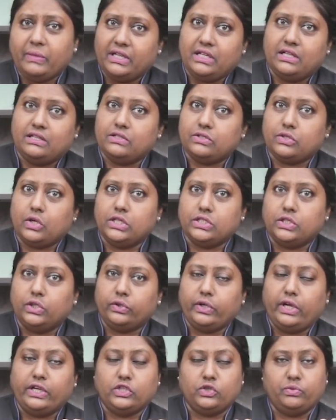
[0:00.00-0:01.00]
but it is
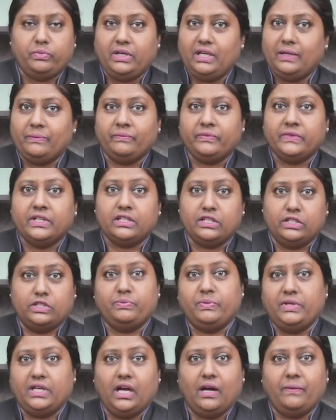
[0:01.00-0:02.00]
also going to be
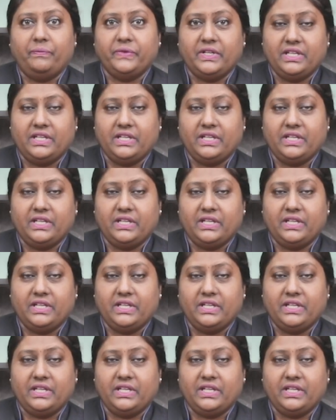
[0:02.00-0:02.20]
crispier.